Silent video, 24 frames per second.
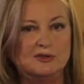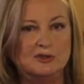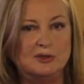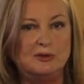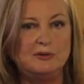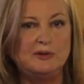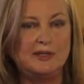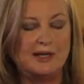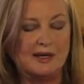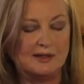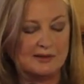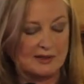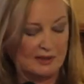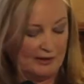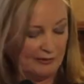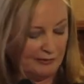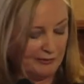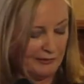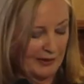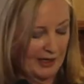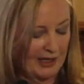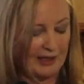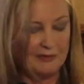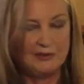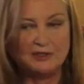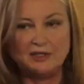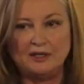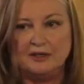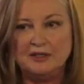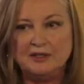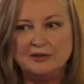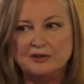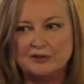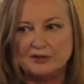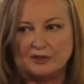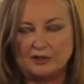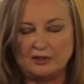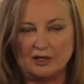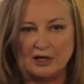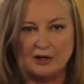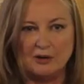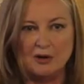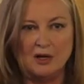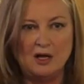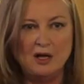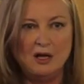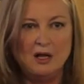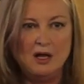2005, 10 years
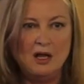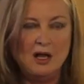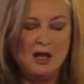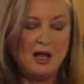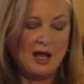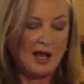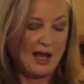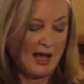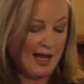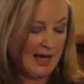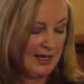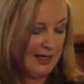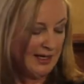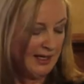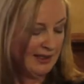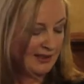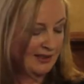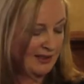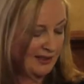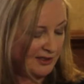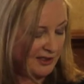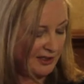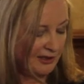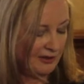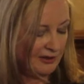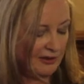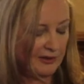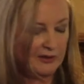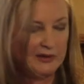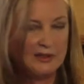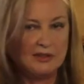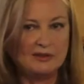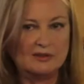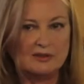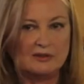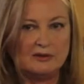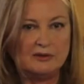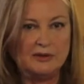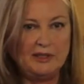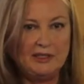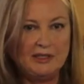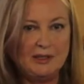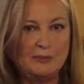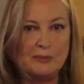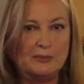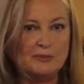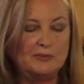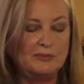ago. And it's still, this
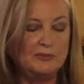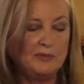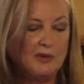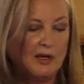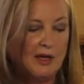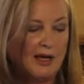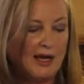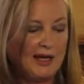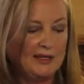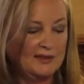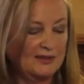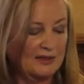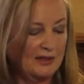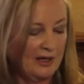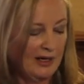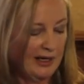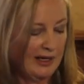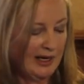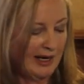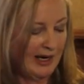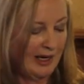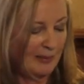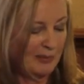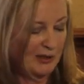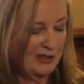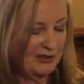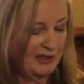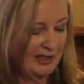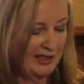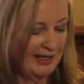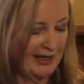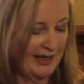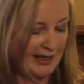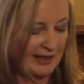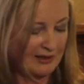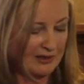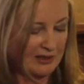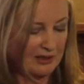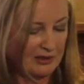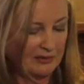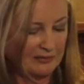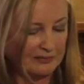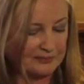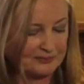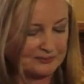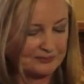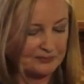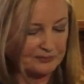cleanup has not happened yet.
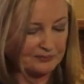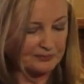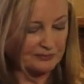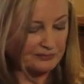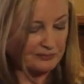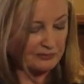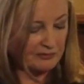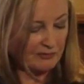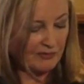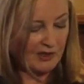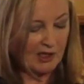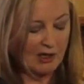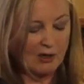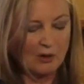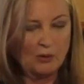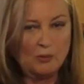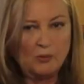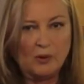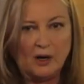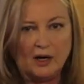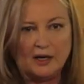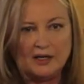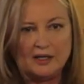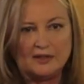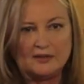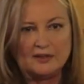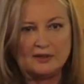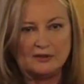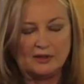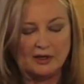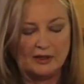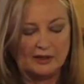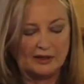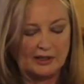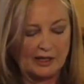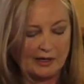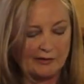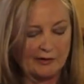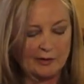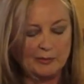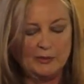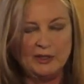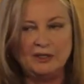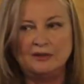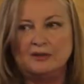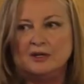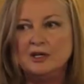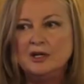Why isn't our
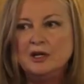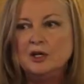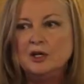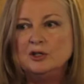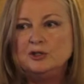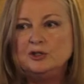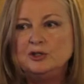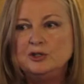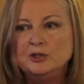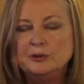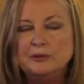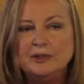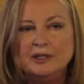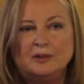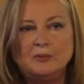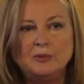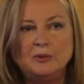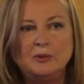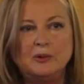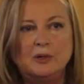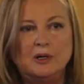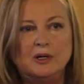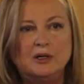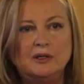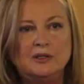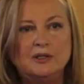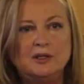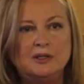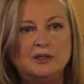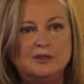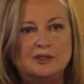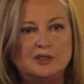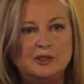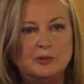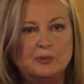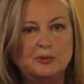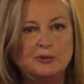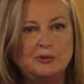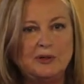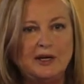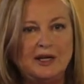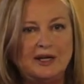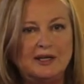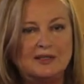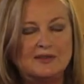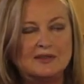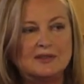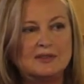government doing more to
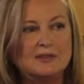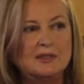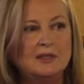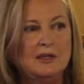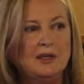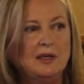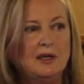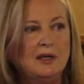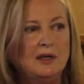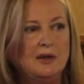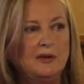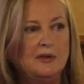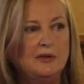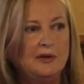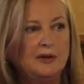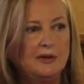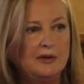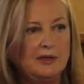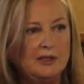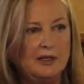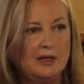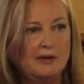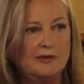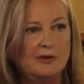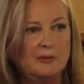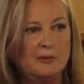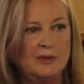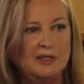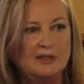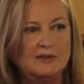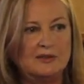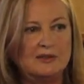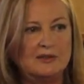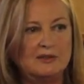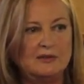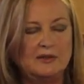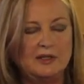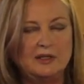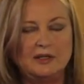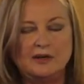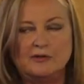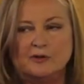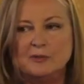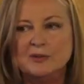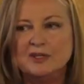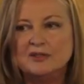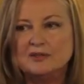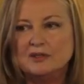press their governments, the
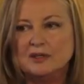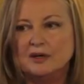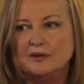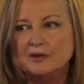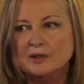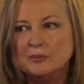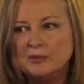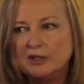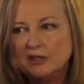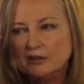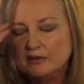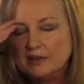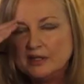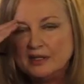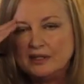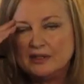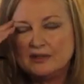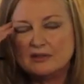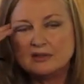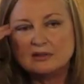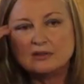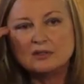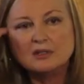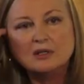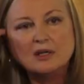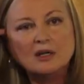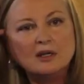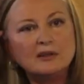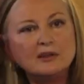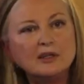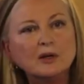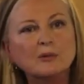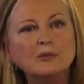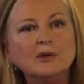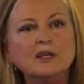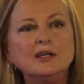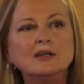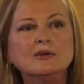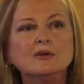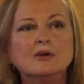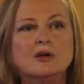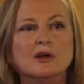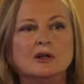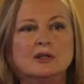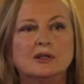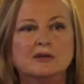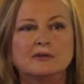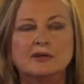governments of the Middle East, that we
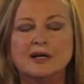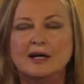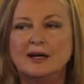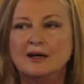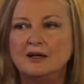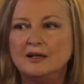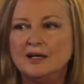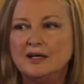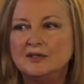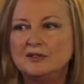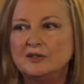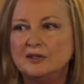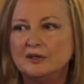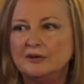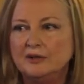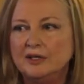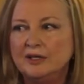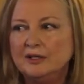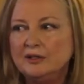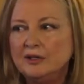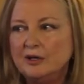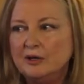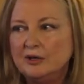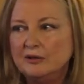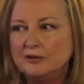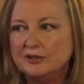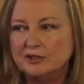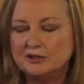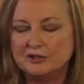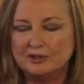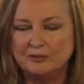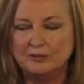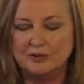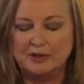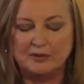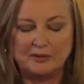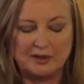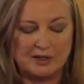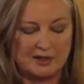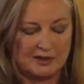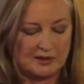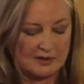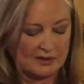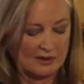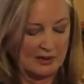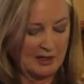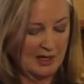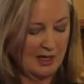call our allies that are in coalition with
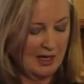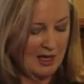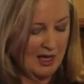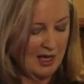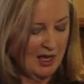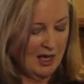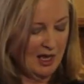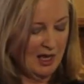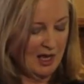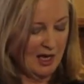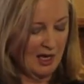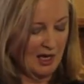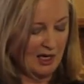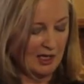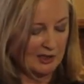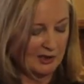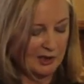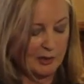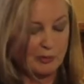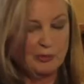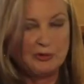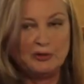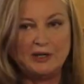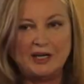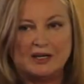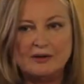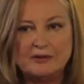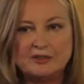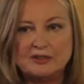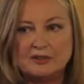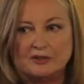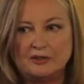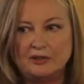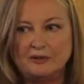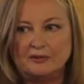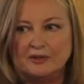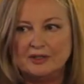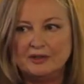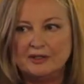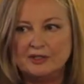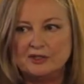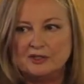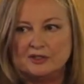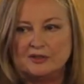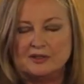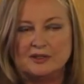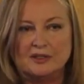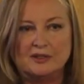us, to press their
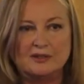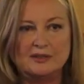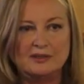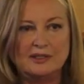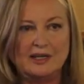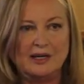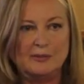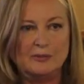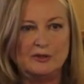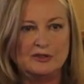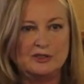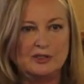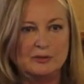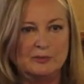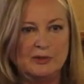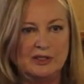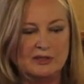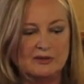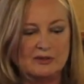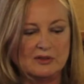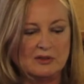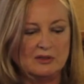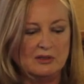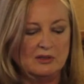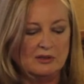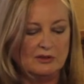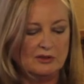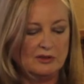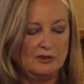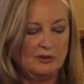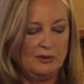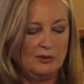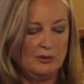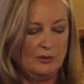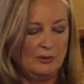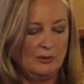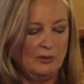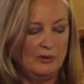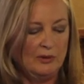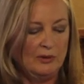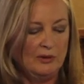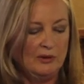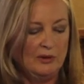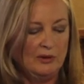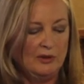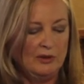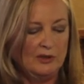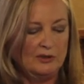religious establishments to
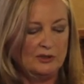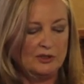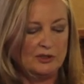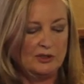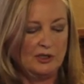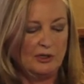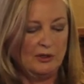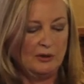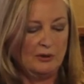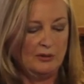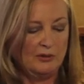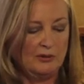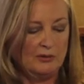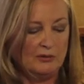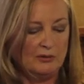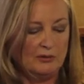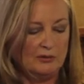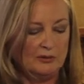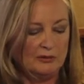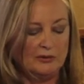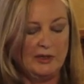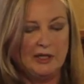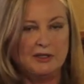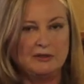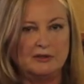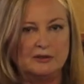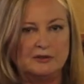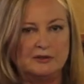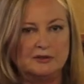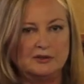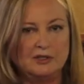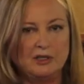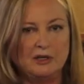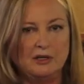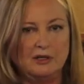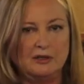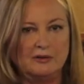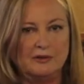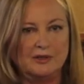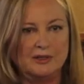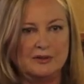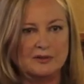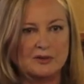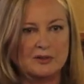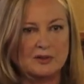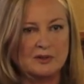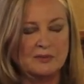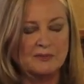show greater
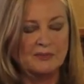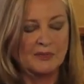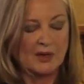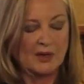tolerance?